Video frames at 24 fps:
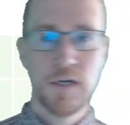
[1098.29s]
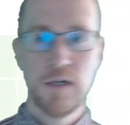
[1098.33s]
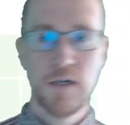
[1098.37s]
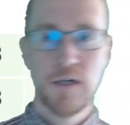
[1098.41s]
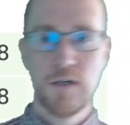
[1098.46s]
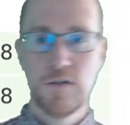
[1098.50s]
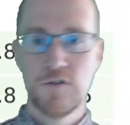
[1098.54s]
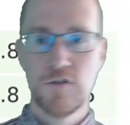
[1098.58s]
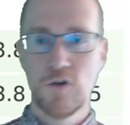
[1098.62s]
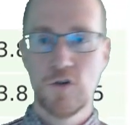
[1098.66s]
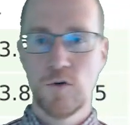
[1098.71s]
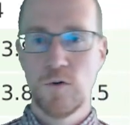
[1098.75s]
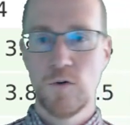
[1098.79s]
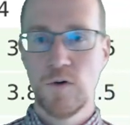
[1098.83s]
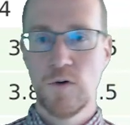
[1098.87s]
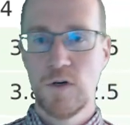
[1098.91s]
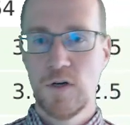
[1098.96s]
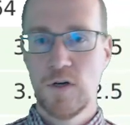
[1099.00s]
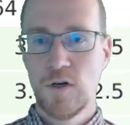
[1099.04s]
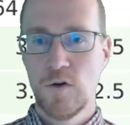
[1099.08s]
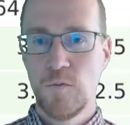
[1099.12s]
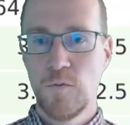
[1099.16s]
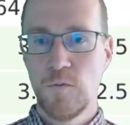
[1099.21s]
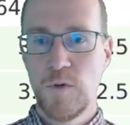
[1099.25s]
So
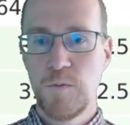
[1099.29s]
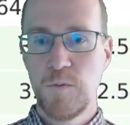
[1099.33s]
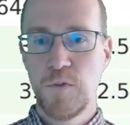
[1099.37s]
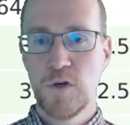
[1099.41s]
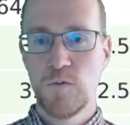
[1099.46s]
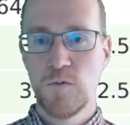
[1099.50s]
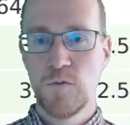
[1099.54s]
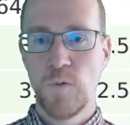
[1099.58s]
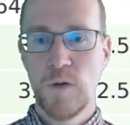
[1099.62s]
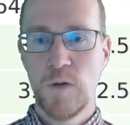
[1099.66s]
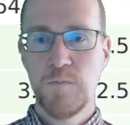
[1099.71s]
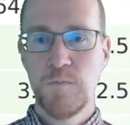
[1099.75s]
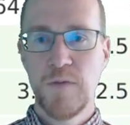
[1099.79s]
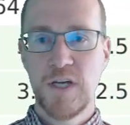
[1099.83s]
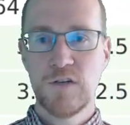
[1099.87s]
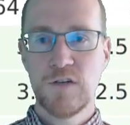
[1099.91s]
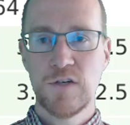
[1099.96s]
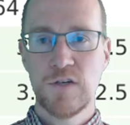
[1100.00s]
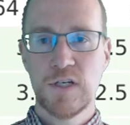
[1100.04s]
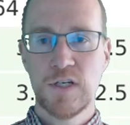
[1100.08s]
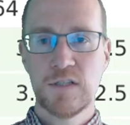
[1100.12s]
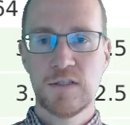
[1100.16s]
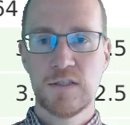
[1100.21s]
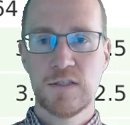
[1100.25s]
we put one
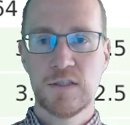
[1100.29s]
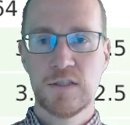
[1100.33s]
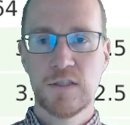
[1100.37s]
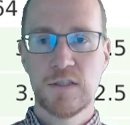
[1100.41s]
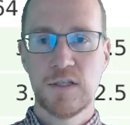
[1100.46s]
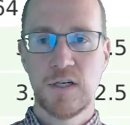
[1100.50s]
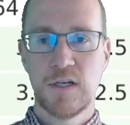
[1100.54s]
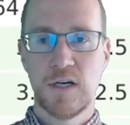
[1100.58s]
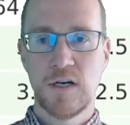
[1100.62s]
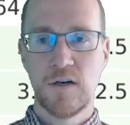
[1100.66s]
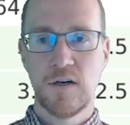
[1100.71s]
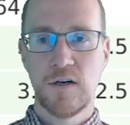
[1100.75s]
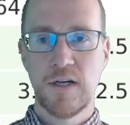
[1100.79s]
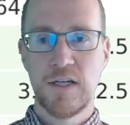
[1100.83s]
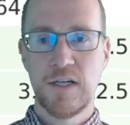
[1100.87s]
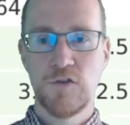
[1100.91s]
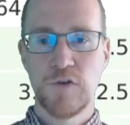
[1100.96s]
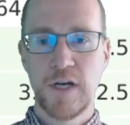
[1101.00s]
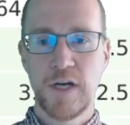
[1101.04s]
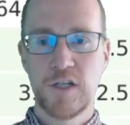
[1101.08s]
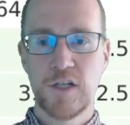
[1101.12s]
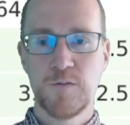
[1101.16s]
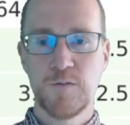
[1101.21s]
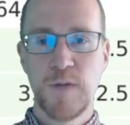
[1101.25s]
matrix into
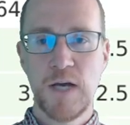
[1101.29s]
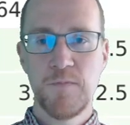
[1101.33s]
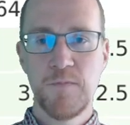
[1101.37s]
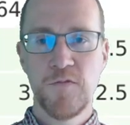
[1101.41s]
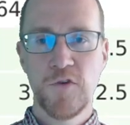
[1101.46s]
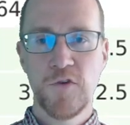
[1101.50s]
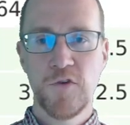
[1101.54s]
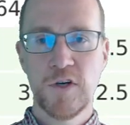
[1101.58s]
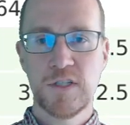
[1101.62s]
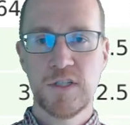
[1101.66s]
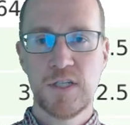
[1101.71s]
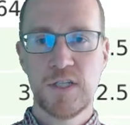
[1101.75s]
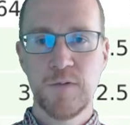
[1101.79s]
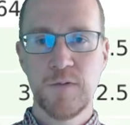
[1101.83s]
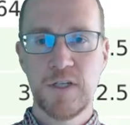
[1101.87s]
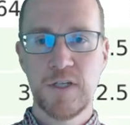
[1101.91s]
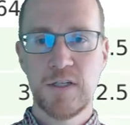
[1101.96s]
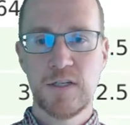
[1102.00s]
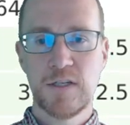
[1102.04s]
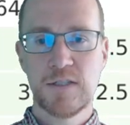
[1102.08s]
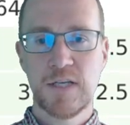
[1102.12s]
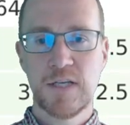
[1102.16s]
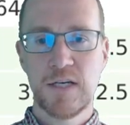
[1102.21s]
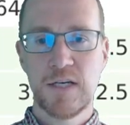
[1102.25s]
HBM, for example, in
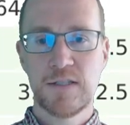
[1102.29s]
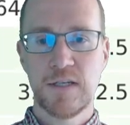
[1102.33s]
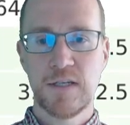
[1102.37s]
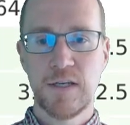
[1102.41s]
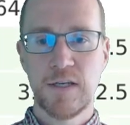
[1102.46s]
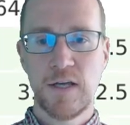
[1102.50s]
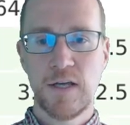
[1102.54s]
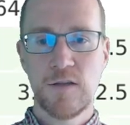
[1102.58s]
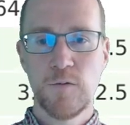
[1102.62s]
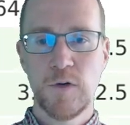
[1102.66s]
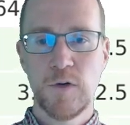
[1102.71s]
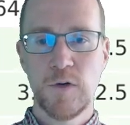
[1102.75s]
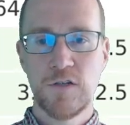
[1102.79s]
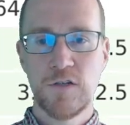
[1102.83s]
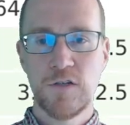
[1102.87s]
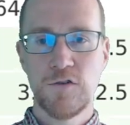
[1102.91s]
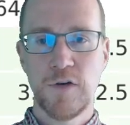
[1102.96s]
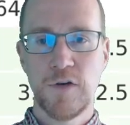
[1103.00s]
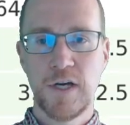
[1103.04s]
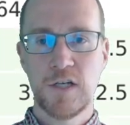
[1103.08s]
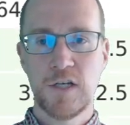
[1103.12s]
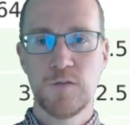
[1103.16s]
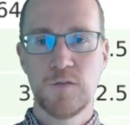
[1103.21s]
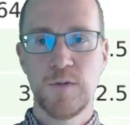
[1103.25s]
this case, another one into
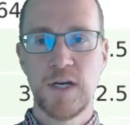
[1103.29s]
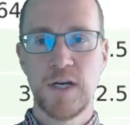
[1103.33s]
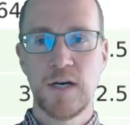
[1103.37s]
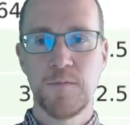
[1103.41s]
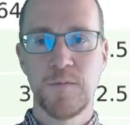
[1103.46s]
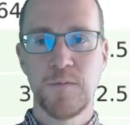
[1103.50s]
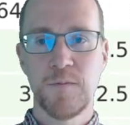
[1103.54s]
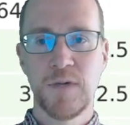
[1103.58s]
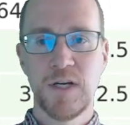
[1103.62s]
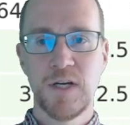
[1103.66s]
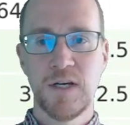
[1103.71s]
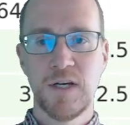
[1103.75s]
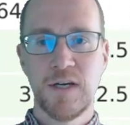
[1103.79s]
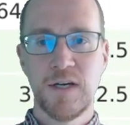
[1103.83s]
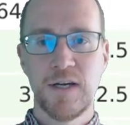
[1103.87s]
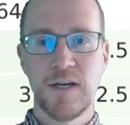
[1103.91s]
HBM, and